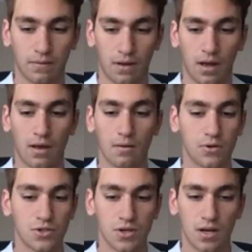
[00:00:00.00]
I
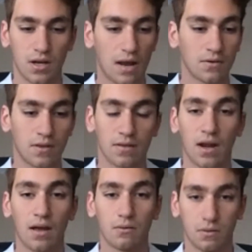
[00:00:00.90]
appreciated everything that
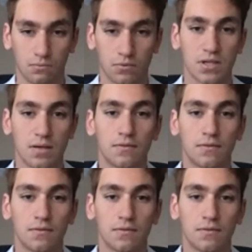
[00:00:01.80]
I received